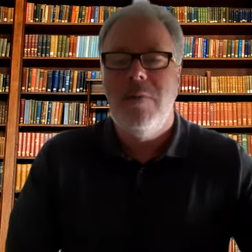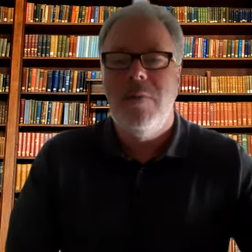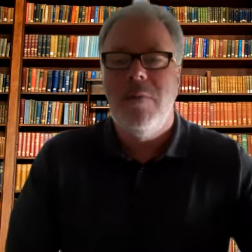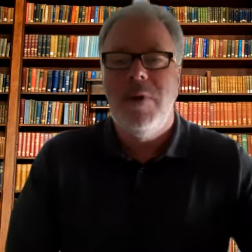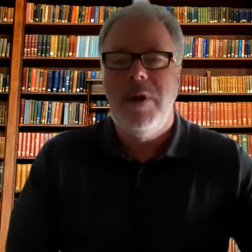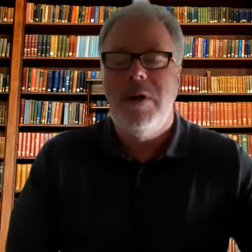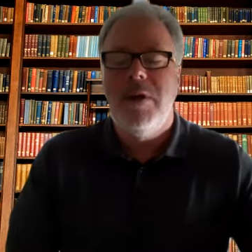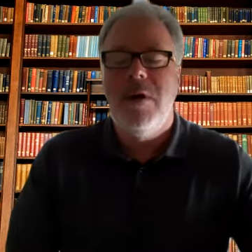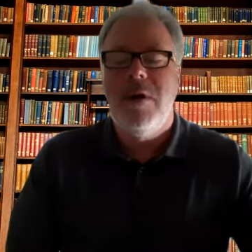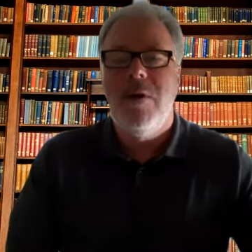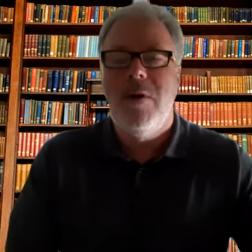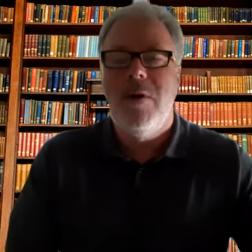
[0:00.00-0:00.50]

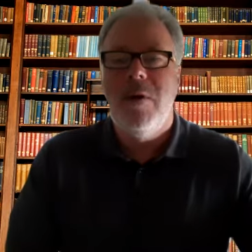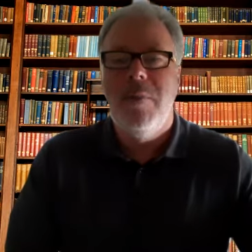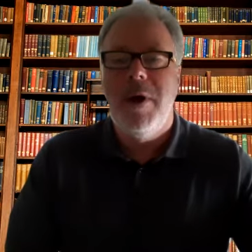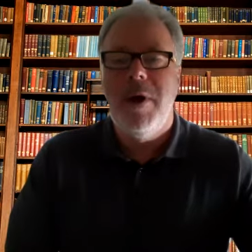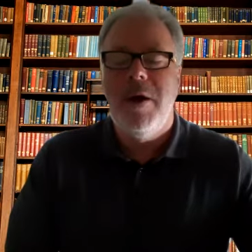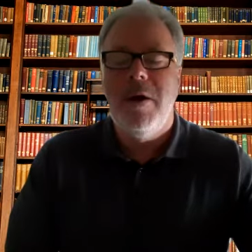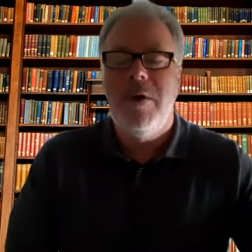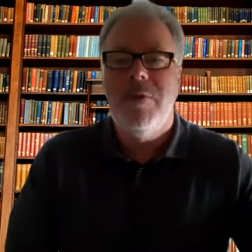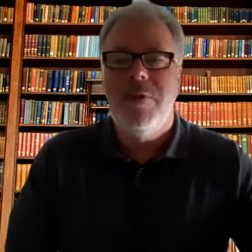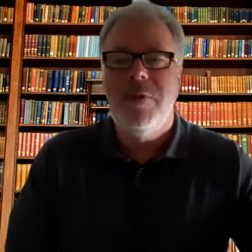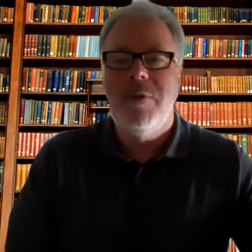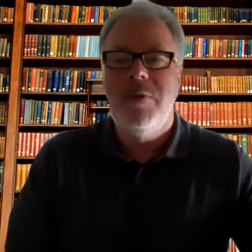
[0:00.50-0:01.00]
we talk
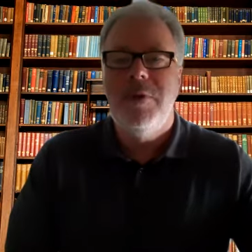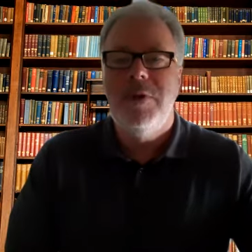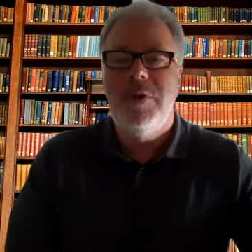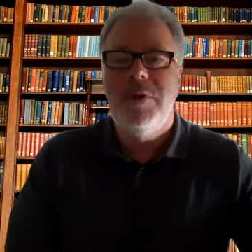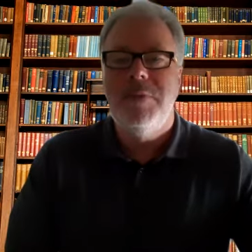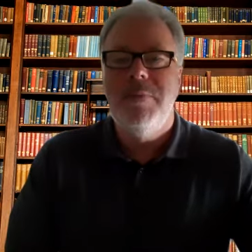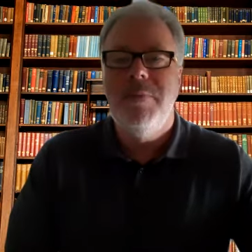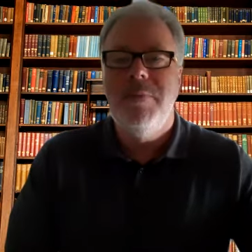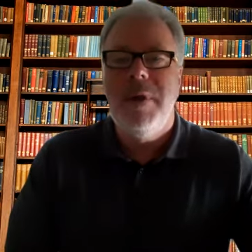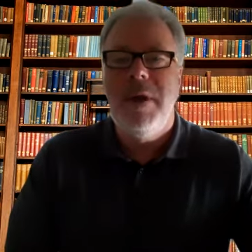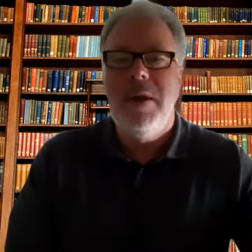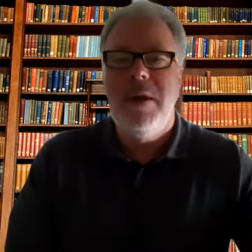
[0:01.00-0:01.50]
about through
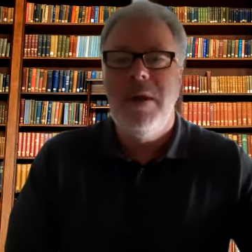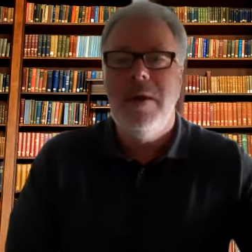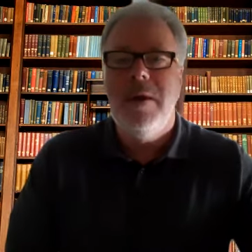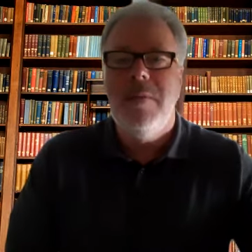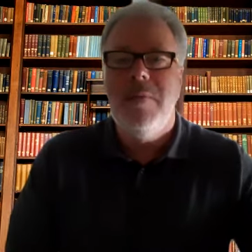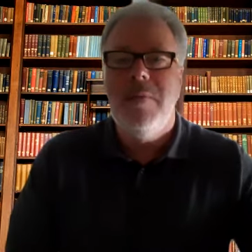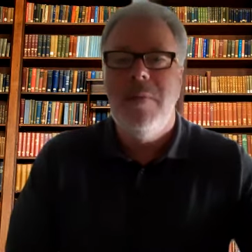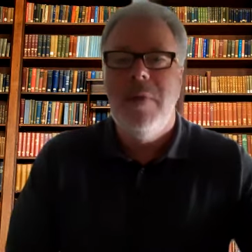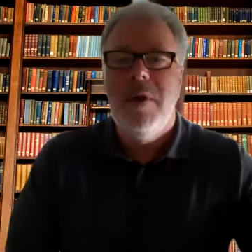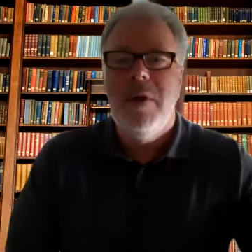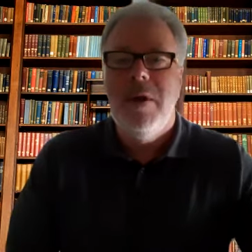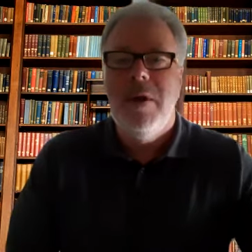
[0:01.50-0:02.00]
this
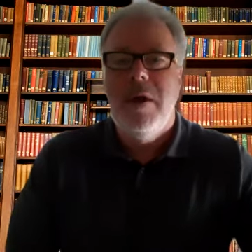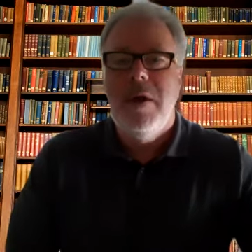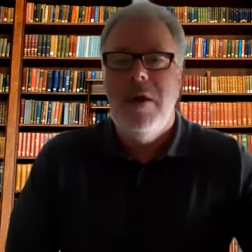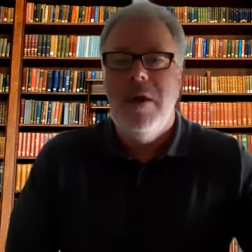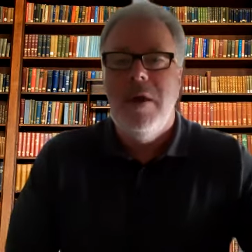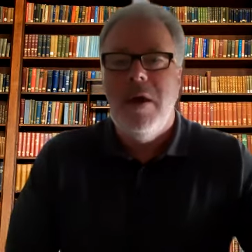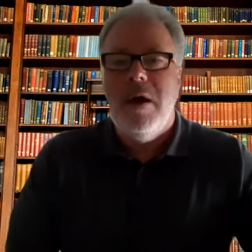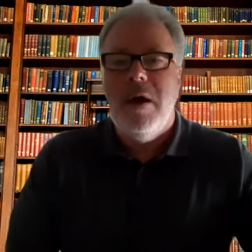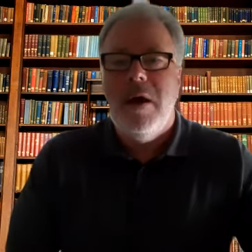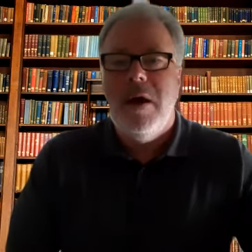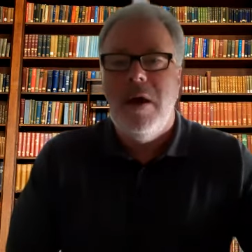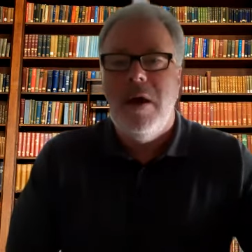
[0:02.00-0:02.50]
medium
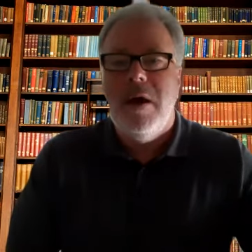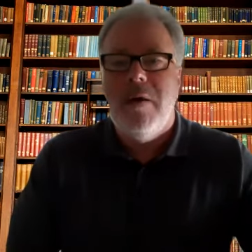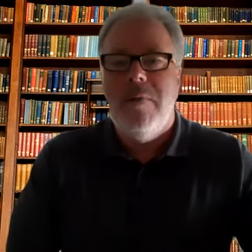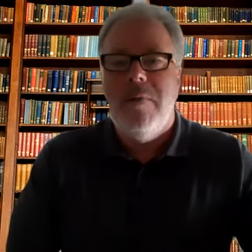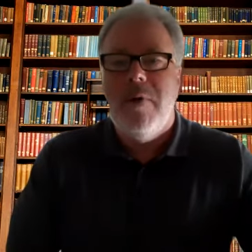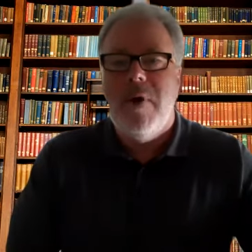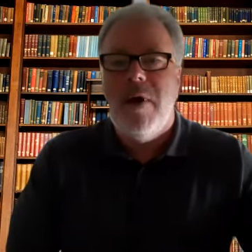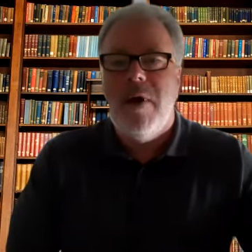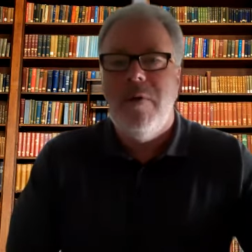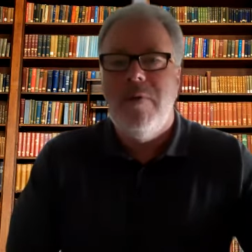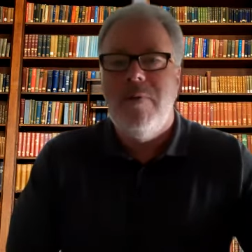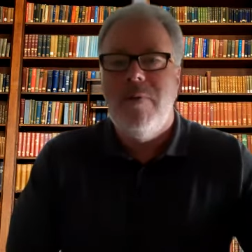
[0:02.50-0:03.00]

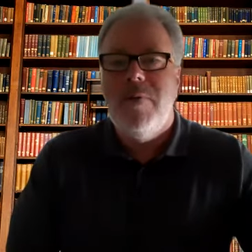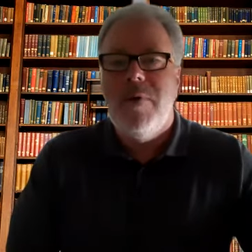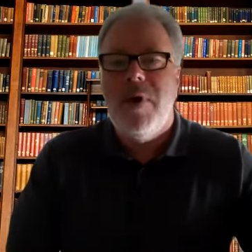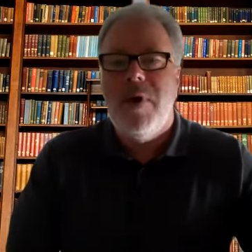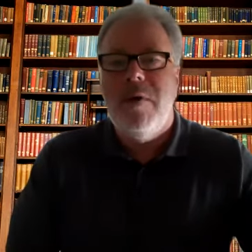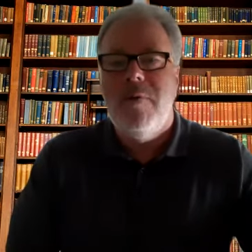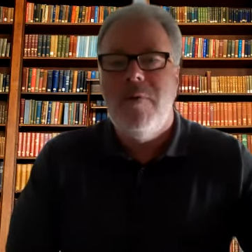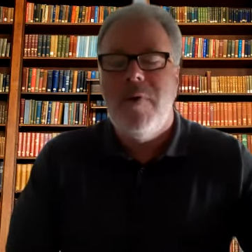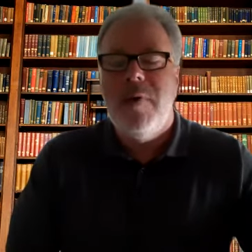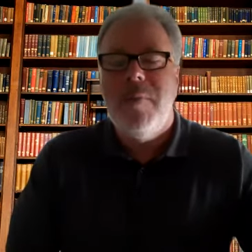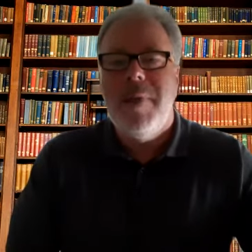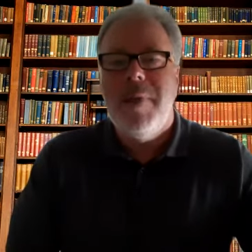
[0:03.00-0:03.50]
of
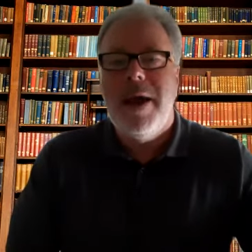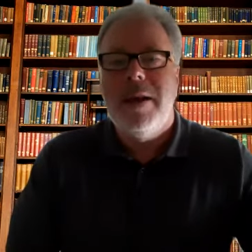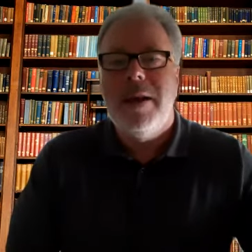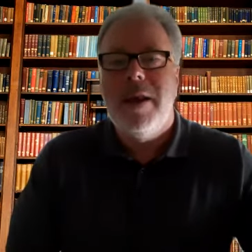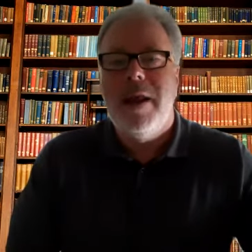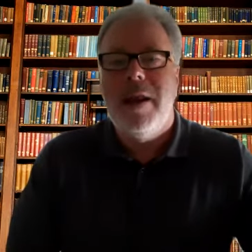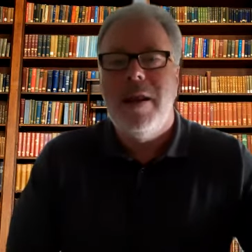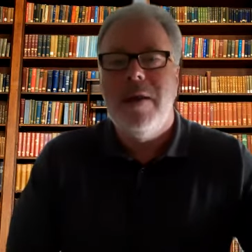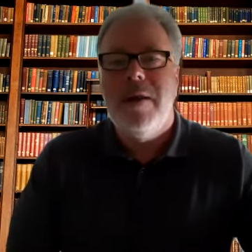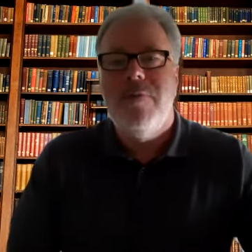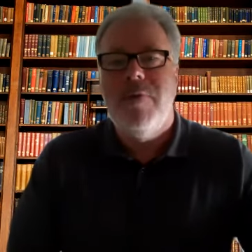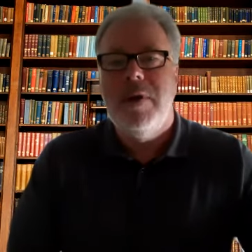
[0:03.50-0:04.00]
a
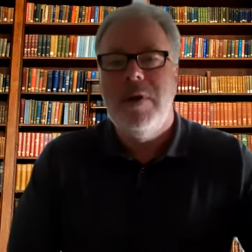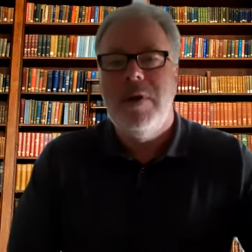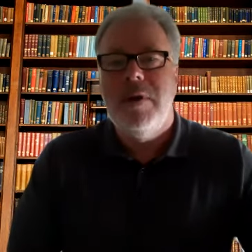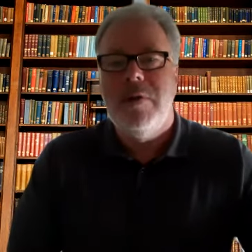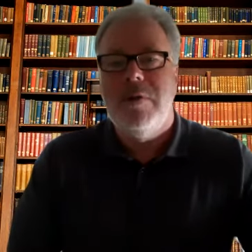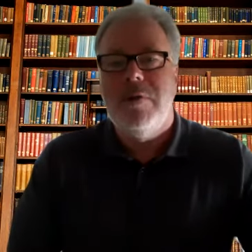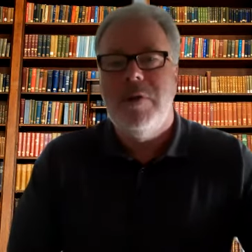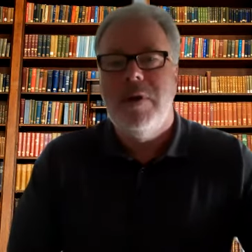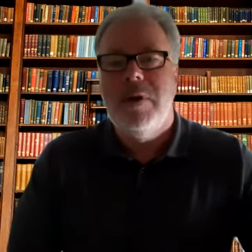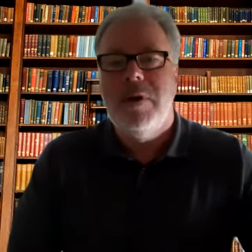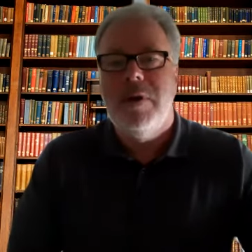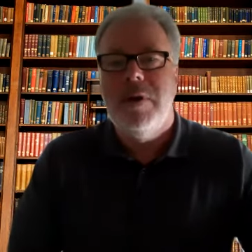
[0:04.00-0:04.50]
magnetic
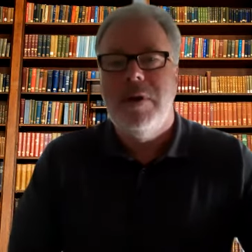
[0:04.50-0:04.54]
field.